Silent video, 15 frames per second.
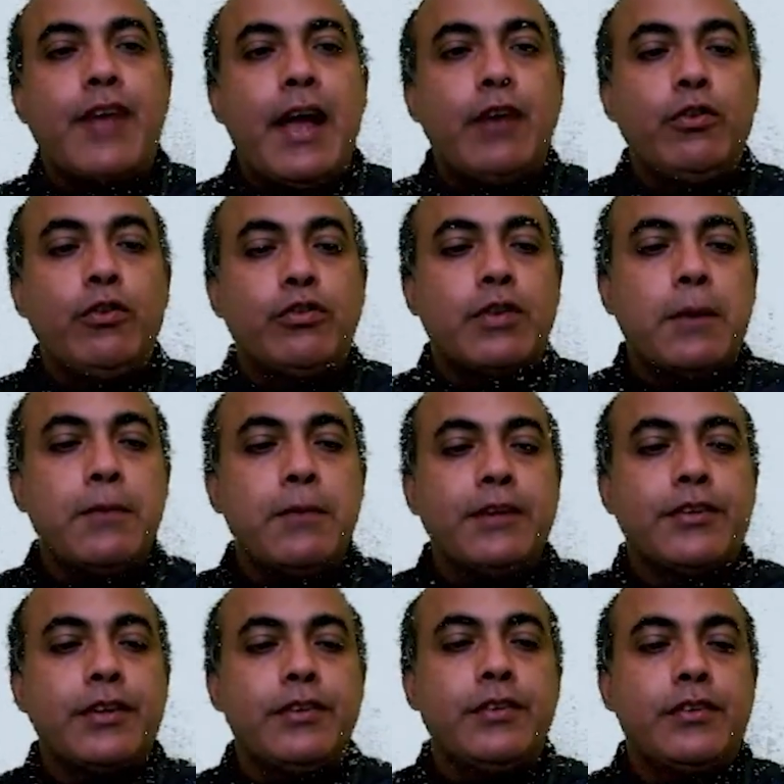
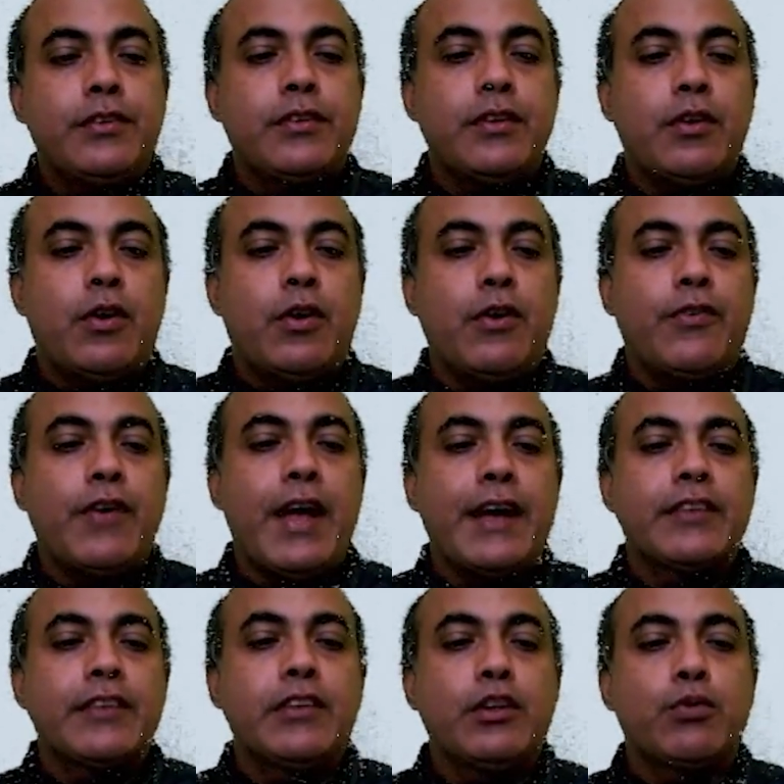summations of x
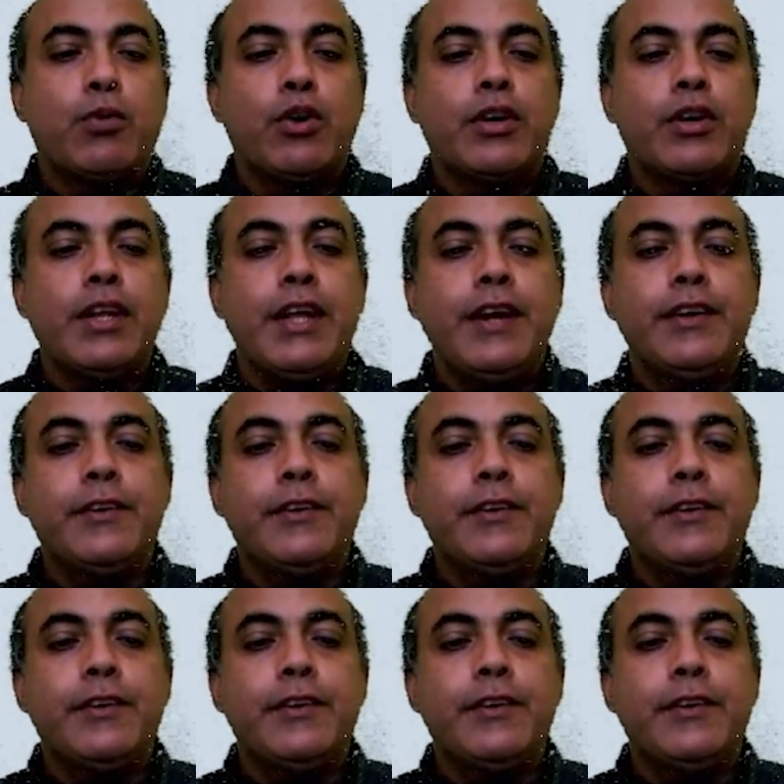is 48,